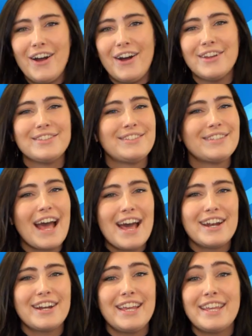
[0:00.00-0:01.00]
On
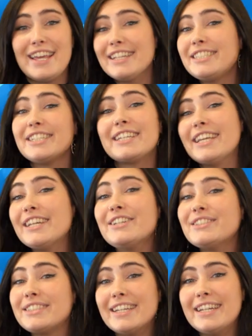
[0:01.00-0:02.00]
Saturday, get your
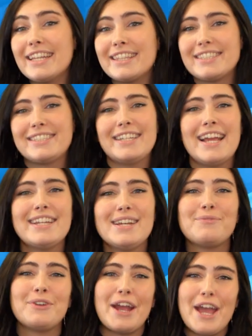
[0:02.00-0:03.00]
giggles in at the Stand
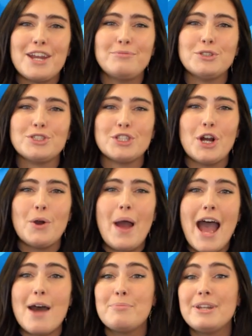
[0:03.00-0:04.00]
Up for Animal show
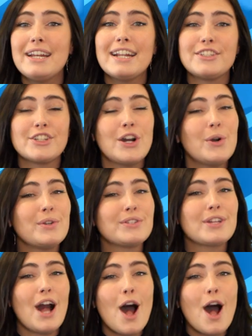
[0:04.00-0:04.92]
happening at Dakota's